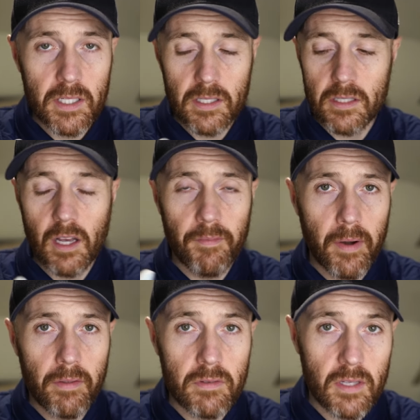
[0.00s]
distance, half
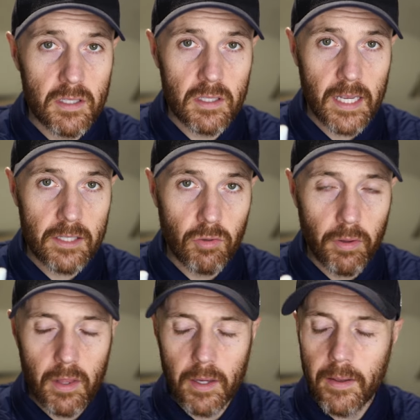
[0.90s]
marathon distance, that sort
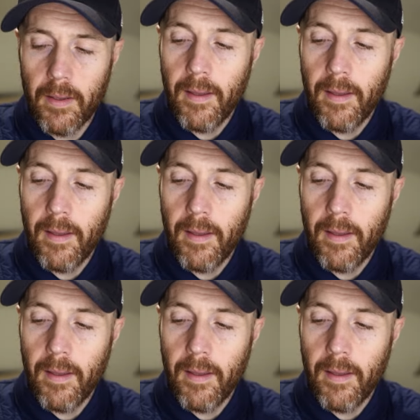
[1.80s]
of thing,